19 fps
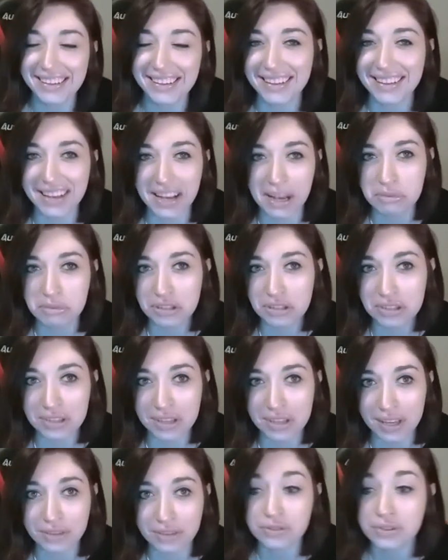I'm just
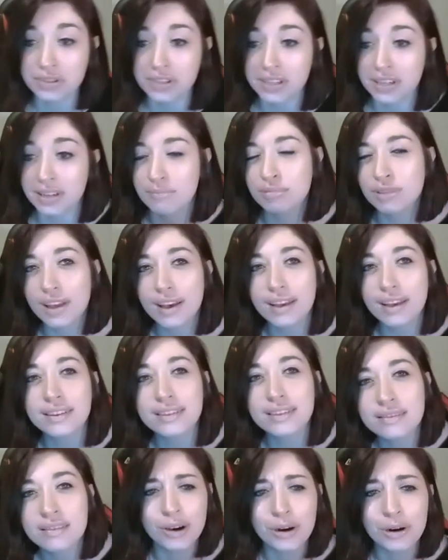not interested in.
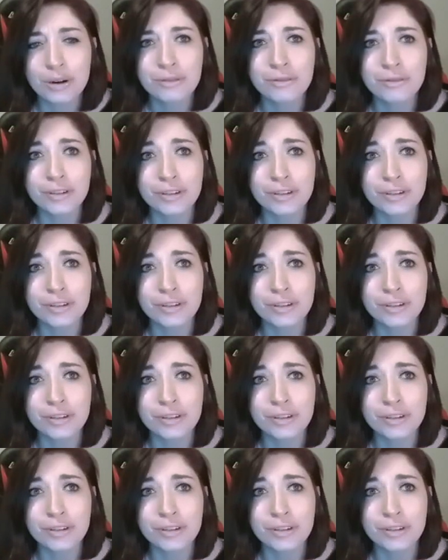Plus, over